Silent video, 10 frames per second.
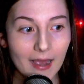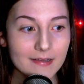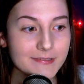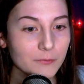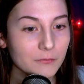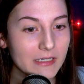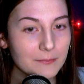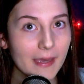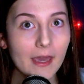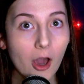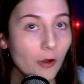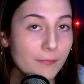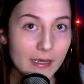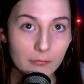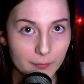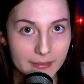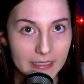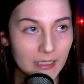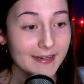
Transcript: as we may hope it will be.